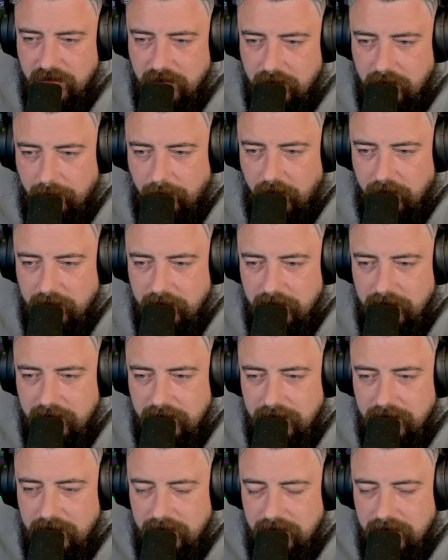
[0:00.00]
Come on.
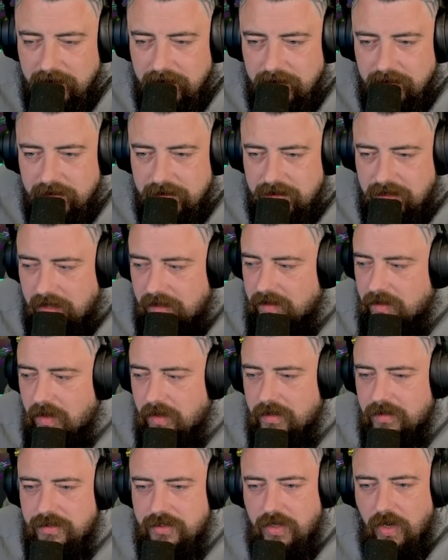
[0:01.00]
Get the
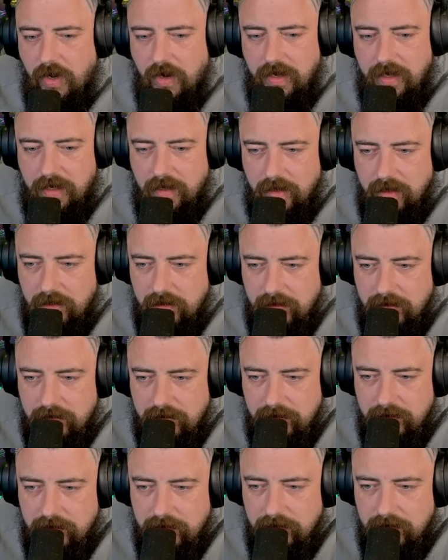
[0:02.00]
early start here.
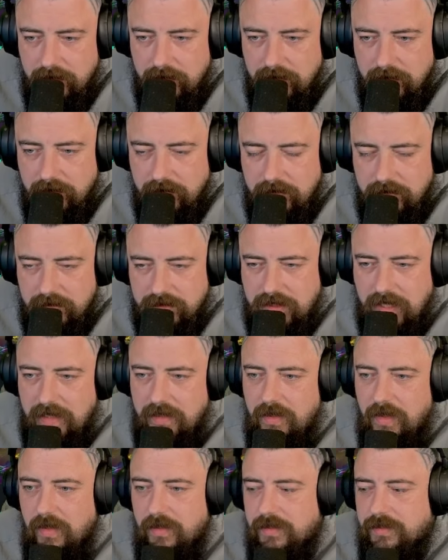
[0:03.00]
Let's get
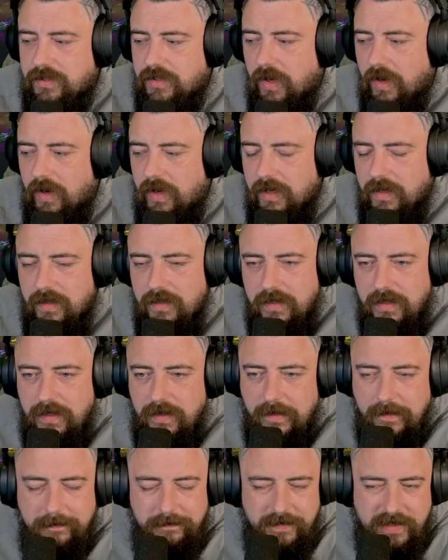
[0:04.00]
the early start here.
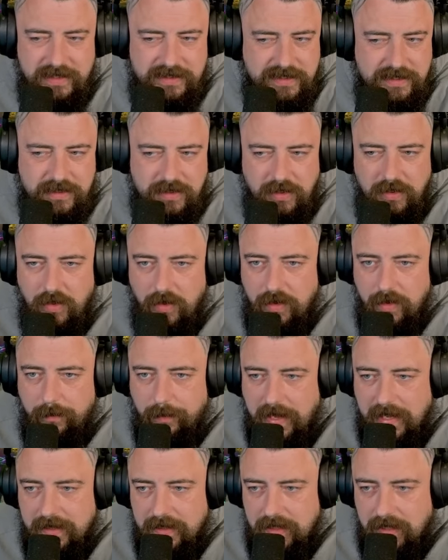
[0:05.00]
This is another
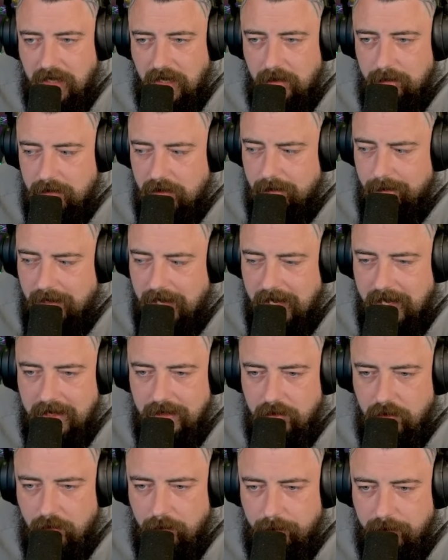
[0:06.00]
panda game that might
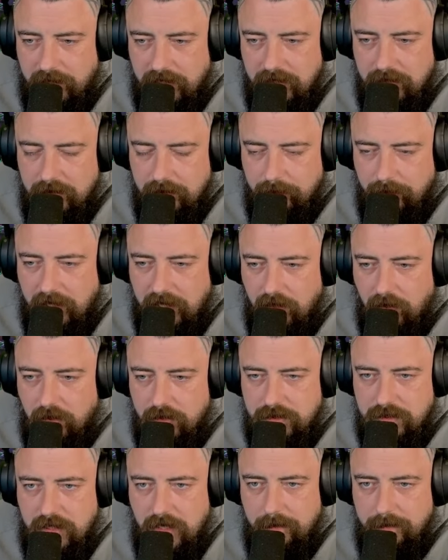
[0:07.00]
end up being my
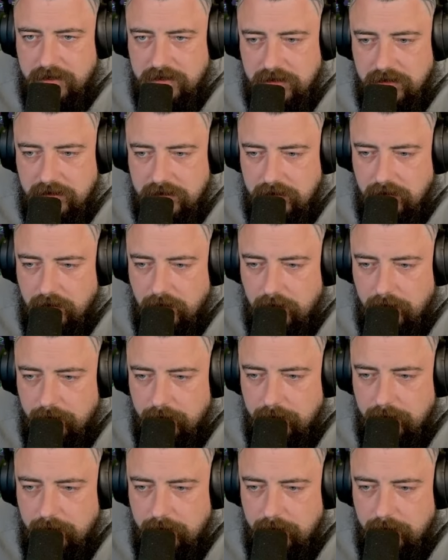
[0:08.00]
arch nemesis, you know?